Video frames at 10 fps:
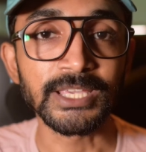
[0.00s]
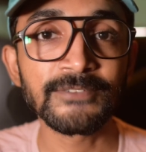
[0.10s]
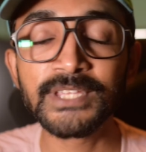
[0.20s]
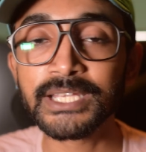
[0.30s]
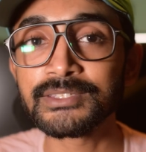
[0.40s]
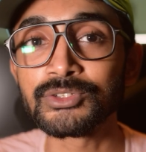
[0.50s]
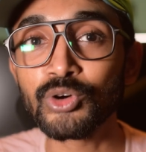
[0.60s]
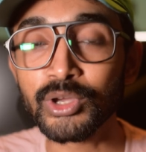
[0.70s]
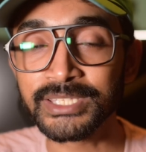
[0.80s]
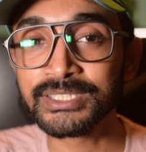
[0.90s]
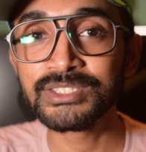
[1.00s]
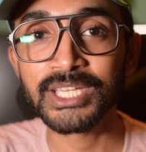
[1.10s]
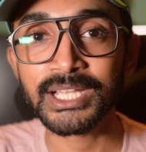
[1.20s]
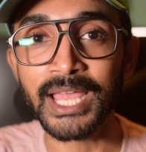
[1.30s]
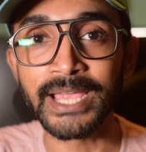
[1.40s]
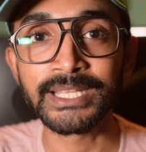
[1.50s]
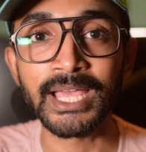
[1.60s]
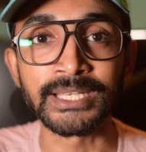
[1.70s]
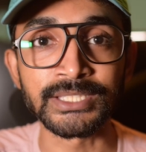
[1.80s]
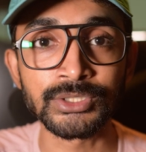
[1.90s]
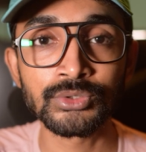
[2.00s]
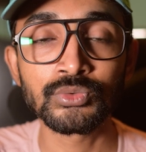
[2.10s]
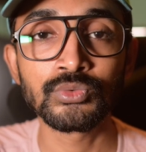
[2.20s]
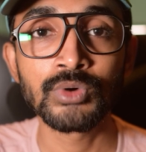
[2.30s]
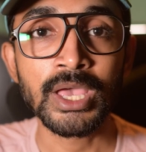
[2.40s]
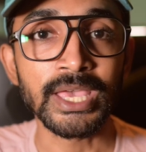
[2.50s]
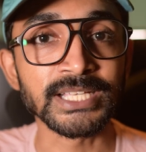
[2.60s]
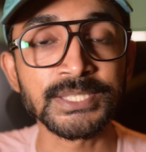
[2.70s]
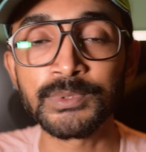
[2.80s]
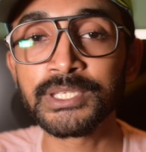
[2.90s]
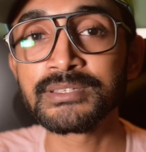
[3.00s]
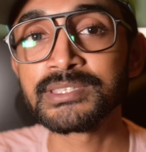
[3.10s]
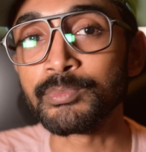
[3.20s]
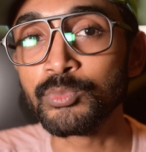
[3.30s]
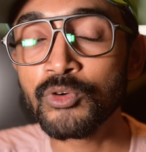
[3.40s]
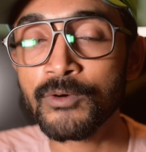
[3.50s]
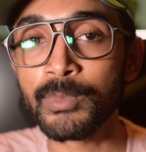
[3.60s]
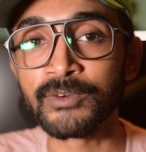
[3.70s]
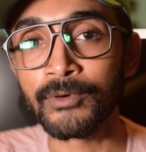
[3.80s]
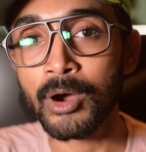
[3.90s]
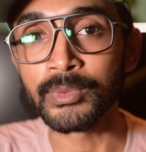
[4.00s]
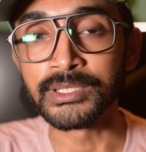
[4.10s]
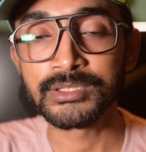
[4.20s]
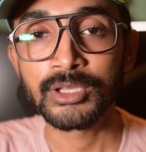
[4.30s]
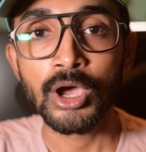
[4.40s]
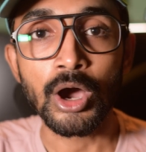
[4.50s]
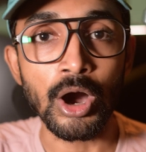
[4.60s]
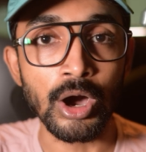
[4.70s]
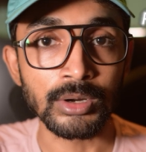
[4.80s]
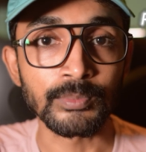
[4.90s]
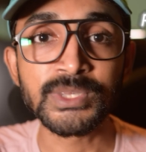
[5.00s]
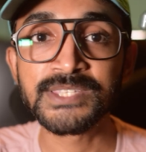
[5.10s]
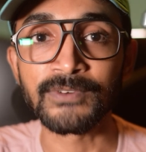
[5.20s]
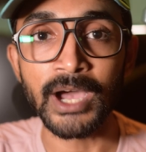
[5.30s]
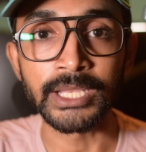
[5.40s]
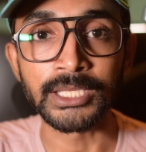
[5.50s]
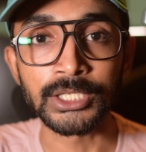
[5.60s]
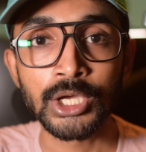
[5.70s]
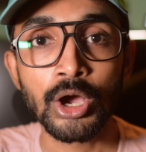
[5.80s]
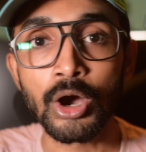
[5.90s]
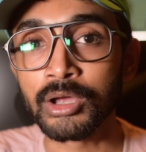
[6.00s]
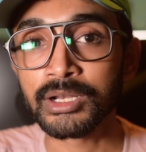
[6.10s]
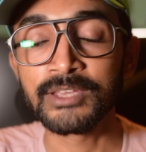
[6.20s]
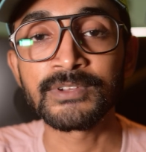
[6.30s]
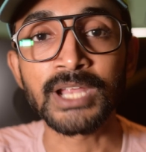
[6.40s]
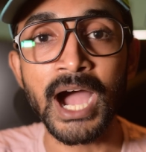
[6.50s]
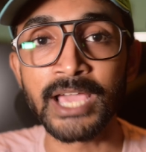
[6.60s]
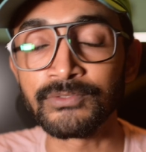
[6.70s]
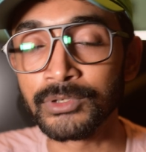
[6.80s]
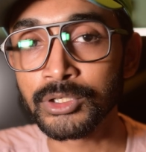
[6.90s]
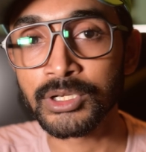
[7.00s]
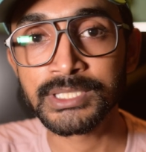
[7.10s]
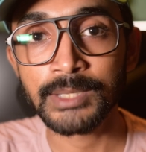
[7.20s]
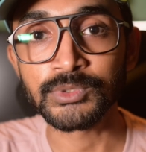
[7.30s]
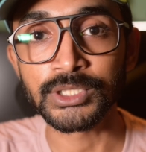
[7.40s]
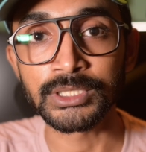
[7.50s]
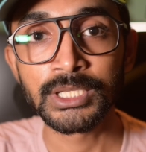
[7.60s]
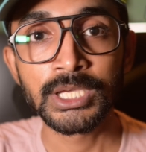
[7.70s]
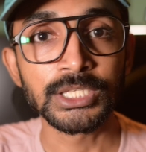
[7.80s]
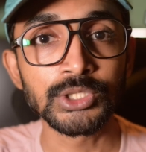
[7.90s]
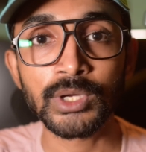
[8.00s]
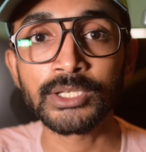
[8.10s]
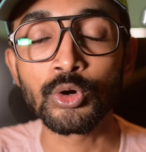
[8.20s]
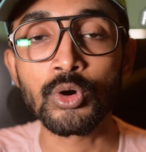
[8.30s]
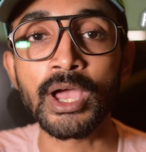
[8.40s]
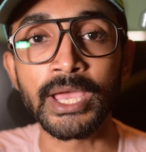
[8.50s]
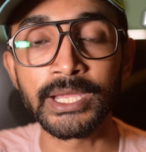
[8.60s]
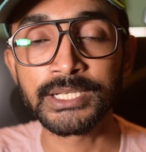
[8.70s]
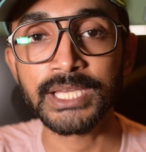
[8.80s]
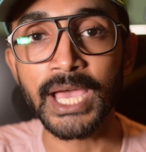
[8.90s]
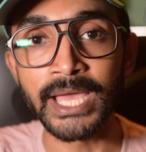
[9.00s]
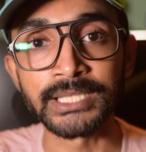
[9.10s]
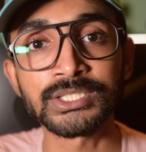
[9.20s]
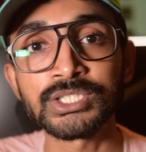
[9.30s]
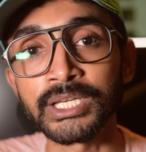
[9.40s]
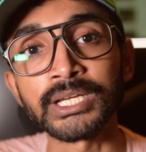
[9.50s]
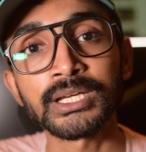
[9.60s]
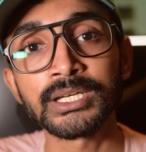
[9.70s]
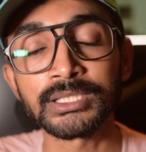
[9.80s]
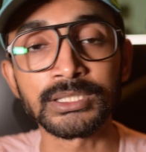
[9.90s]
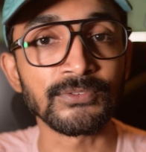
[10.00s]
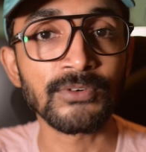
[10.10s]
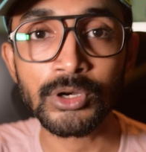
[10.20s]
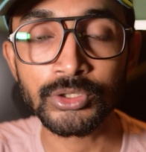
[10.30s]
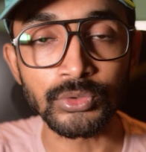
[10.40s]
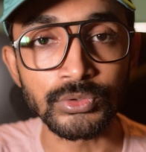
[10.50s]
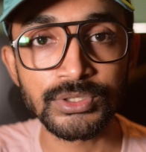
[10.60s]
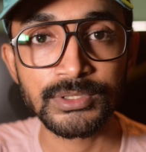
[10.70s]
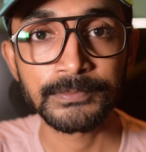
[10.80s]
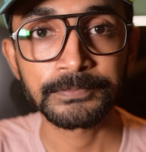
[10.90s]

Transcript: if there is no engine check light and you experience a poor performance or misfiring or even high fuel consumption, you can go ahead and check the fault codes.